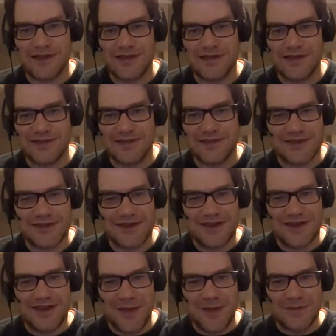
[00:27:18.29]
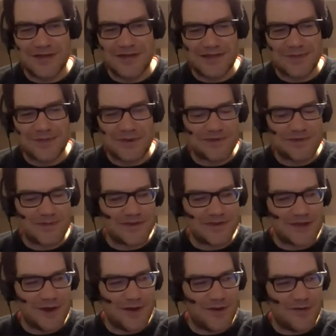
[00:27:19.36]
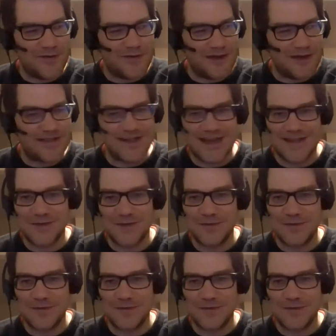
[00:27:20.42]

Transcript: it was like supposed to be so intense.